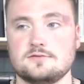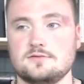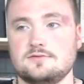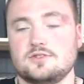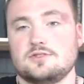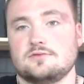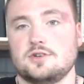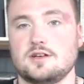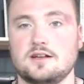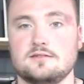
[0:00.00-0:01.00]
you're
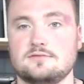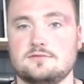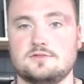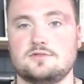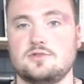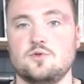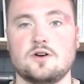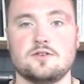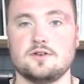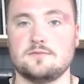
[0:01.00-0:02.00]
looking at
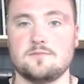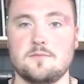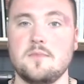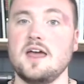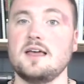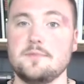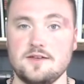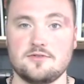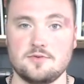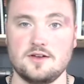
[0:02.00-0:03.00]
200, maybe
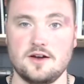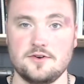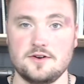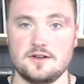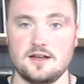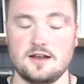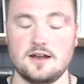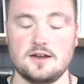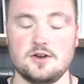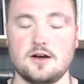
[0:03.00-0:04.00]
300. And
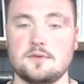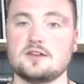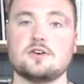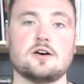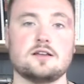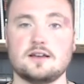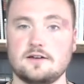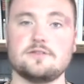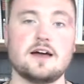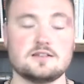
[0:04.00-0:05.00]
I'm not talking like a
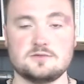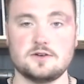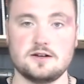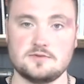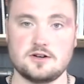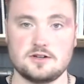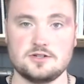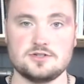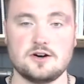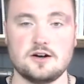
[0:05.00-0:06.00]
fast sprint, I'm talking a
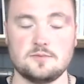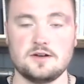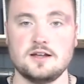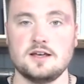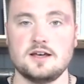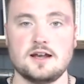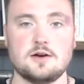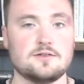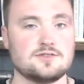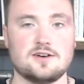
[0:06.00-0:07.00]
jog, but an
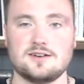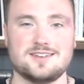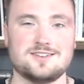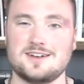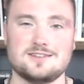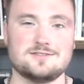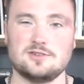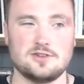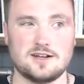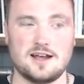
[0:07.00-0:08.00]
hour of jogging, you're
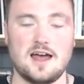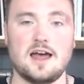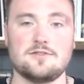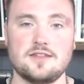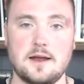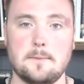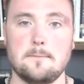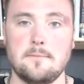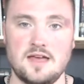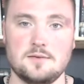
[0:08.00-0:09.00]
looking at half that
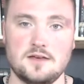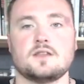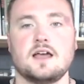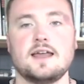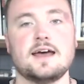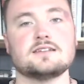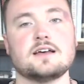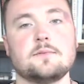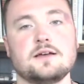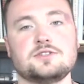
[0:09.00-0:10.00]
maybe. And as
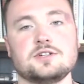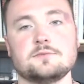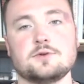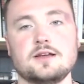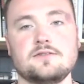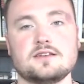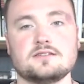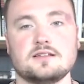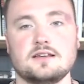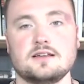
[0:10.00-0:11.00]
I mentioned
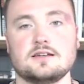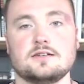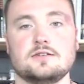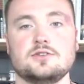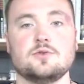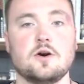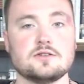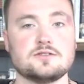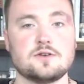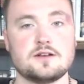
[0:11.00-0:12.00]
previously, you
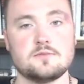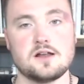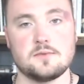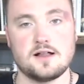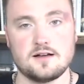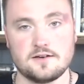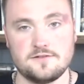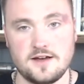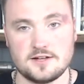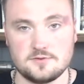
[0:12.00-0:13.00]
also get a metabolic
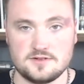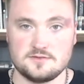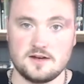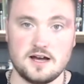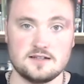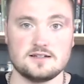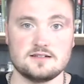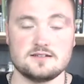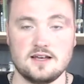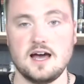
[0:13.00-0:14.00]
effect with some high
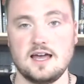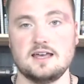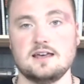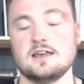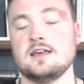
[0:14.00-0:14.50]
intensity hiking